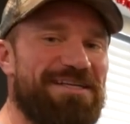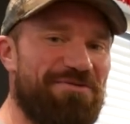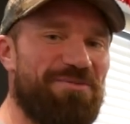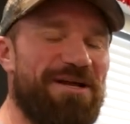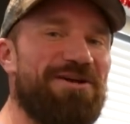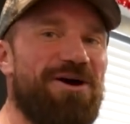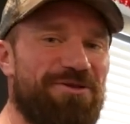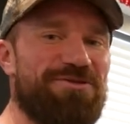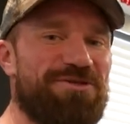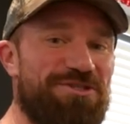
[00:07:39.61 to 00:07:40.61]
to everybody and not
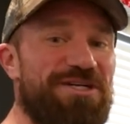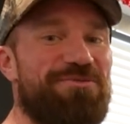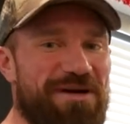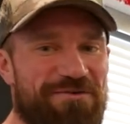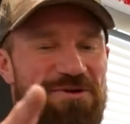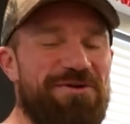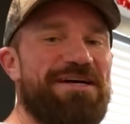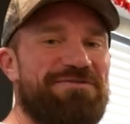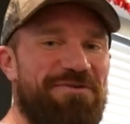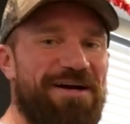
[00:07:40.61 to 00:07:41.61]
lose their shit whenever you
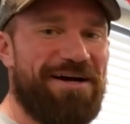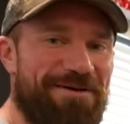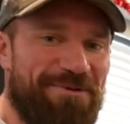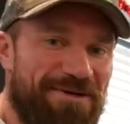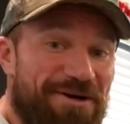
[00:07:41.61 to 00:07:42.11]
guys fuck up.